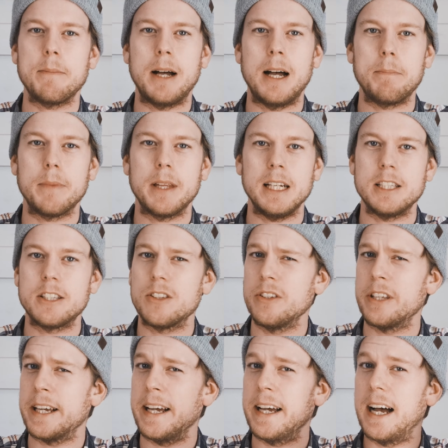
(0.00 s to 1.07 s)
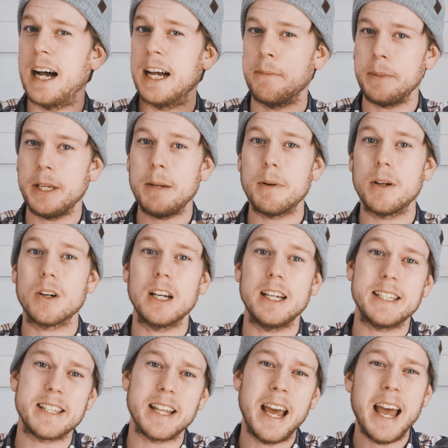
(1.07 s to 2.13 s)
updates to their IP block
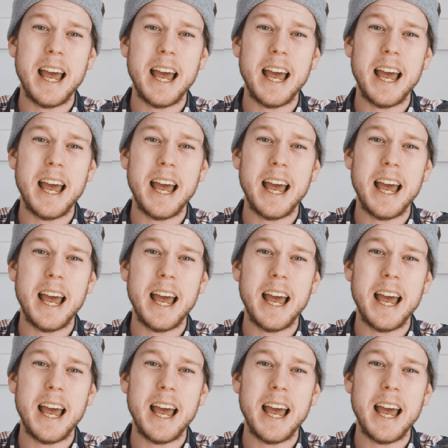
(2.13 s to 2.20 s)
list